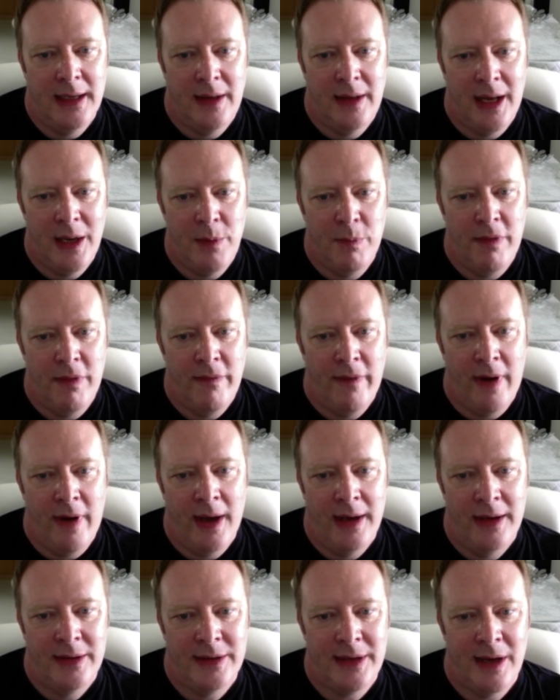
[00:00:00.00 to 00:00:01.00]
and they
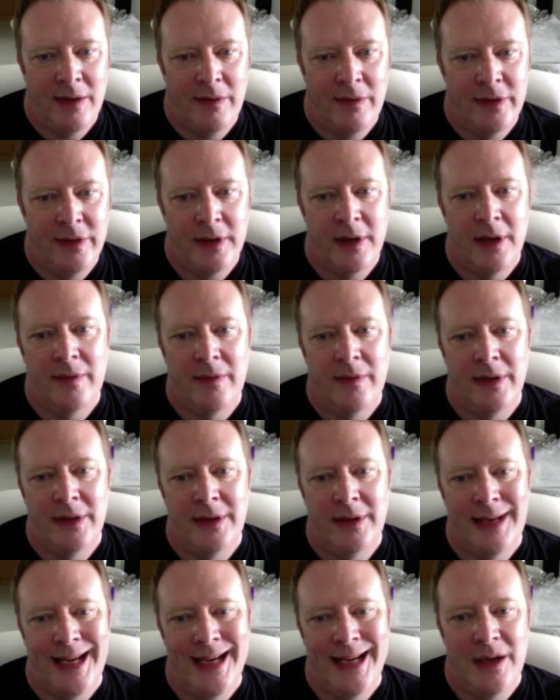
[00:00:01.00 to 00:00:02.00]
provide a
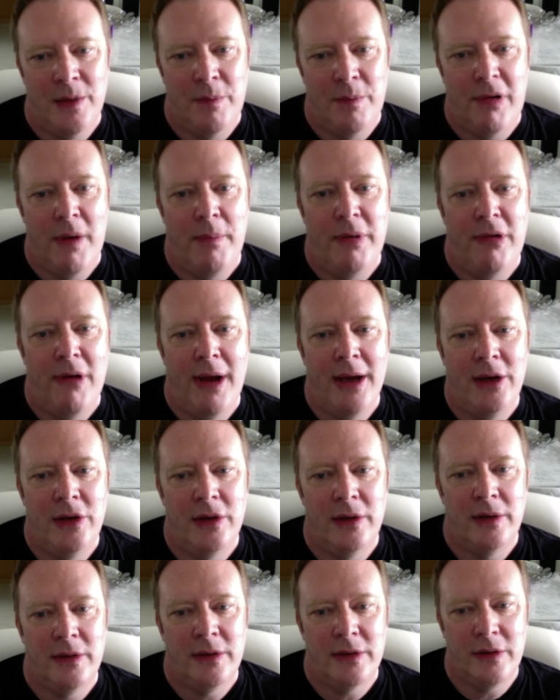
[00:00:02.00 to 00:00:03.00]
self-service data
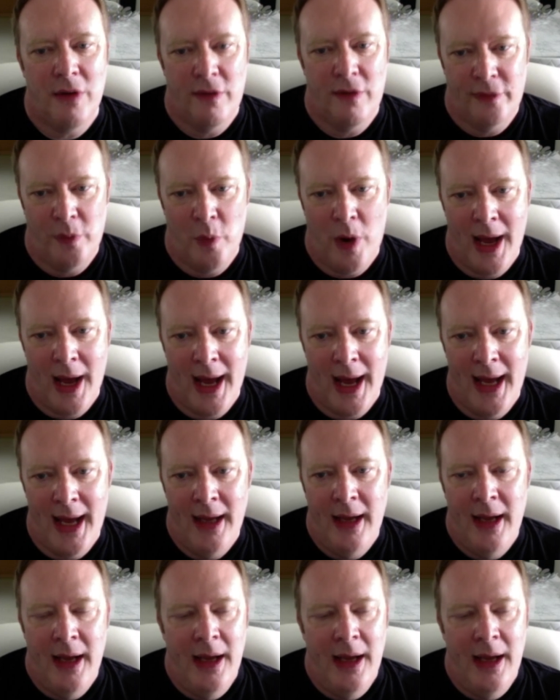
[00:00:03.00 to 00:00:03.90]
preparation software